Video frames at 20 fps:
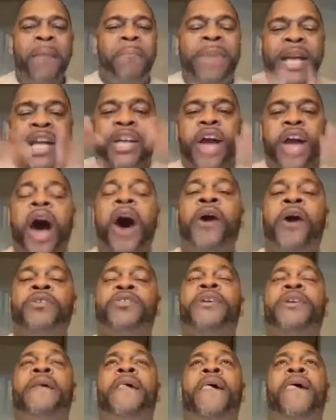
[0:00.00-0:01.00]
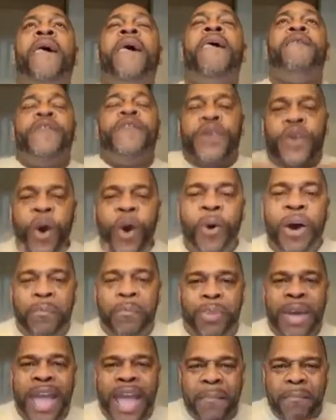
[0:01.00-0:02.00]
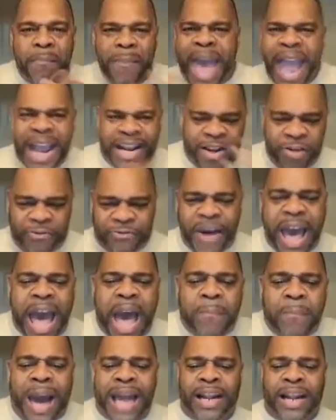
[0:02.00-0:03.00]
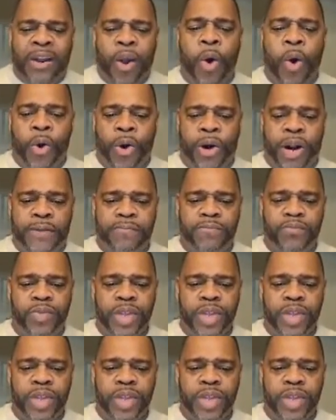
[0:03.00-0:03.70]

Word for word: because you are being magnified by the Lord.